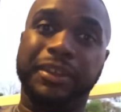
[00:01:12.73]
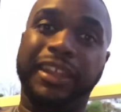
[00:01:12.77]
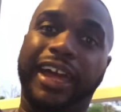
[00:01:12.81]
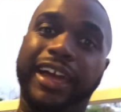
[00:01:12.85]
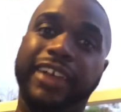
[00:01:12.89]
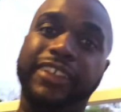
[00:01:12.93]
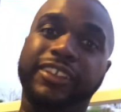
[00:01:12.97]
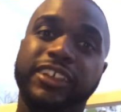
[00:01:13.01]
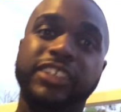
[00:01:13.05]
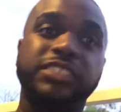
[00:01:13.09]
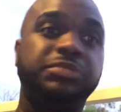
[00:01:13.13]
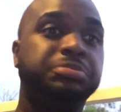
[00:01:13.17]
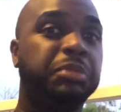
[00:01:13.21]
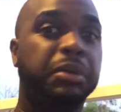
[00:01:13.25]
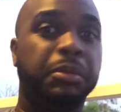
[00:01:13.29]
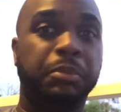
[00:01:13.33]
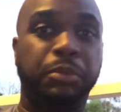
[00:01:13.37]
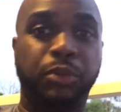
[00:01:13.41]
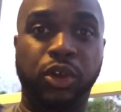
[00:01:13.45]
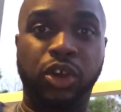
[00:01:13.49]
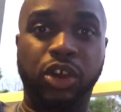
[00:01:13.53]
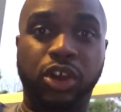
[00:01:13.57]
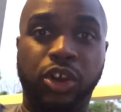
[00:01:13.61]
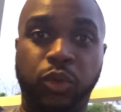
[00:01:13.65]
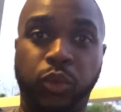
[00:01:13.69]
Like, it's
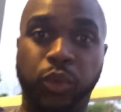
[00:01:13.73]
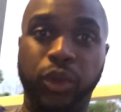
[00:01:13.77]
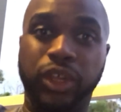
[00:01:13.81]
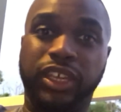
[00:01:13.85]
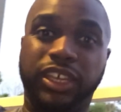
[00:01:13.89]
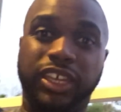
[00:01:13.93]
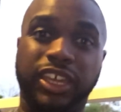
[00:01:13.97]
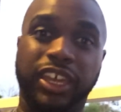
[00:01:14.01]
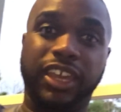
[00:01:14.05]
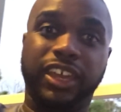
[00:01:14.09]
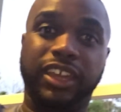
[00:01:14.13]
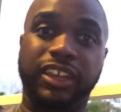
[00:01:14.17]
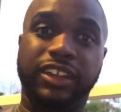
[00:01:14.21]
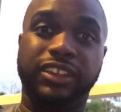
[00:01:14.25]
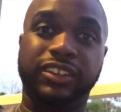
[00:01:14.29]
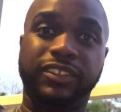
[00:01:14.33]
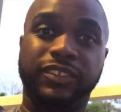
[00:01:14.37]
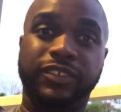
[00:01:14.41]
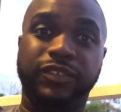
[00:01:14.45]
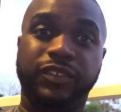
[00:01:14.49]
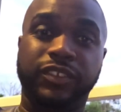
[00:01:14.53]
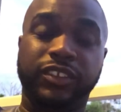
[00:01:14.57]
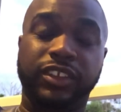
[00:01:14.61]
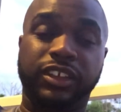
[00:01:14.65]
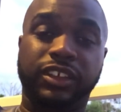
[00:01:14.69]
Memorial Weekend
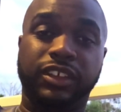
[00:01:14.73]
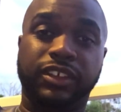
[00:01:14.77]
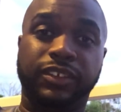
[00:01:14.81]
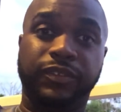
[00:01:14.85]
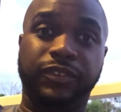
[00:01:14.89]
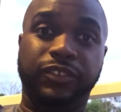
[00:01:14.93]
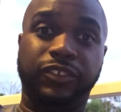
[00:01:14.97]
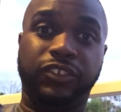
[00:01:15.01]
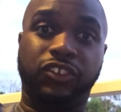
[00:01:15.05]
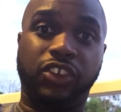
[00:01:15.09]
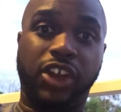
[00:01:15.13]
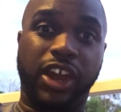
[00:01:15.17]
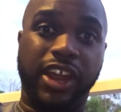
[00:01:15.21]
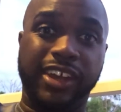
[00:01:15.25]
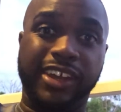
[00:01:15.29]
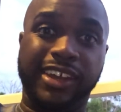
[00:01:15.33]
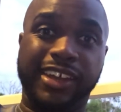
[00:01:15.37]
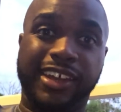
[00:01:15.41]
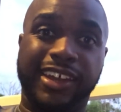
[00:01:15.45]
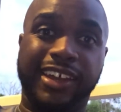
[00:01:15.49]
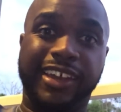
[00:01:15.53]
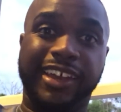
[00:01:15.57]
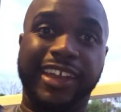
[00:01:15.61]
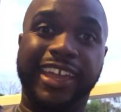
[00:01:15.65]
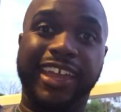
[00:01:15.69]
right
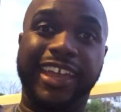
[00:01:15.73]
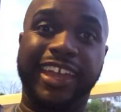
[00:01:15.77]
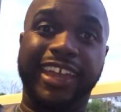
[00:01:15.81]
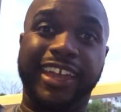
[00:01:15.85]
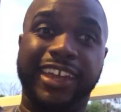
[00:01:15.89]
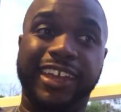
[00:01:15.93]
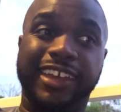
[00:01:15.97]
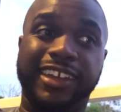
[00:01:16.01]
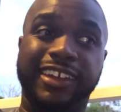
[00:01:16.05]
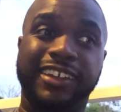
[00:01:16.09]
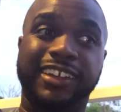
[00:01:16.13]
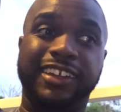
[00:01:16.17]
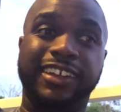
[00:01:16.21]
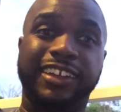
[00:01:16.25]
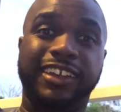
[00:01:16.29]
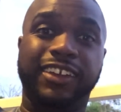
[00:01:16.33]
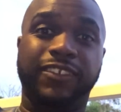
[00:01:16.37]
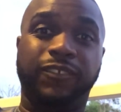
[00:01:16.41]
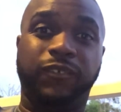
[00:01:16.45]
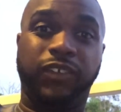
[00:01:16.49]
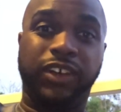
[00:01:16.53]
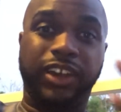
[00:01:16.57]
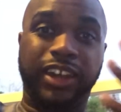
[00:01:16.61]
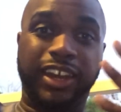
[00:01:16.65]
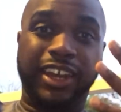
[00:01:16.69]
now, and
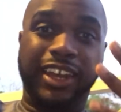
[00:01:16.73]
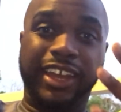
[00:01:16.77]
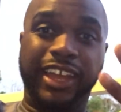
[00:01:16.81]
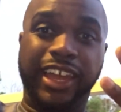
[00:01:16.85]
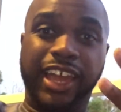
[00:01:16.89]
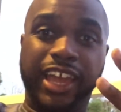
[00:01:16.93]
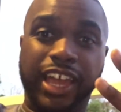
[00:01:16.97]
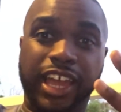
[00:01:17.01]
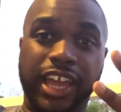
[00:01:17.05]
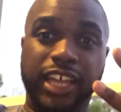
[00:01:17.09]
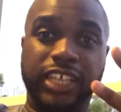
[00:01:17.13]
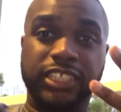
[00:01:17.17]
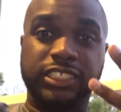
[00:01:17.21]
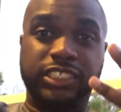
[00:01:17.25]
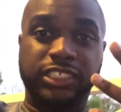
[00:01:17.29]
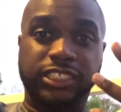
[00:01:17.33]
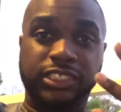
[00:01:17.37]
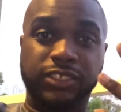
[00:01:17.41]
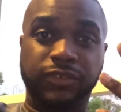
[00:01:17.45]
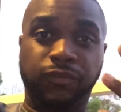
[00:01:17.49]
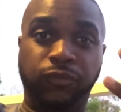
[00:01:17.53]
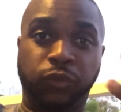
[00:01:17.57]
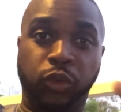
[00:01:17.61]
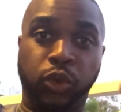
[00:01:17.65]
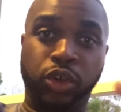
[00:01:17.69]
for the
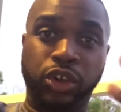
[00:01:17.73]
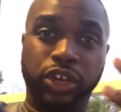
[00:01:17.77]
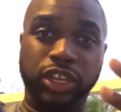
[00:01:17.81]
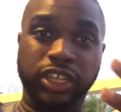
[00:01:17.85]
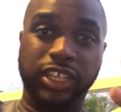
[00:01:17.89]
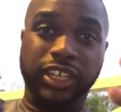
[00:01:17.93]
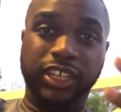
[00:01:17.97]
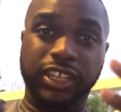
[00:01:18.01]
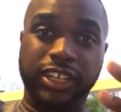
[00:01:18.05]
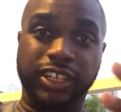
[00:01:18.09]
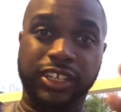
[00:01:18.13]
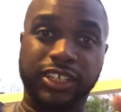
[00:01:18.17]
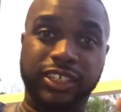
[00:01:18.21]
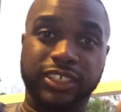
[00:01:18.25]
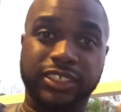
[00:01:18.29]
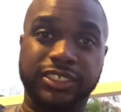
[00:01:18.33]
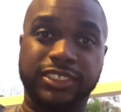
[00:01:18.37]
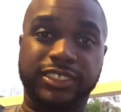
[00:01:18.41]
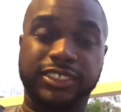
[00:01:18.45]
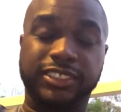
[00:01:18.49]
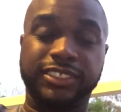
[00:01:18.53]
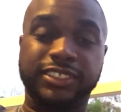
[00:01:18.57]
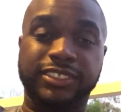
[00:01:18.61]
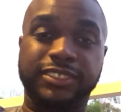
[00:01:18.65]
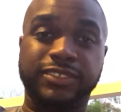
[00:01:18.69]
last 4
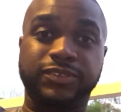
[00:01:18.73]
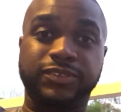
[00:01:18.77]
years,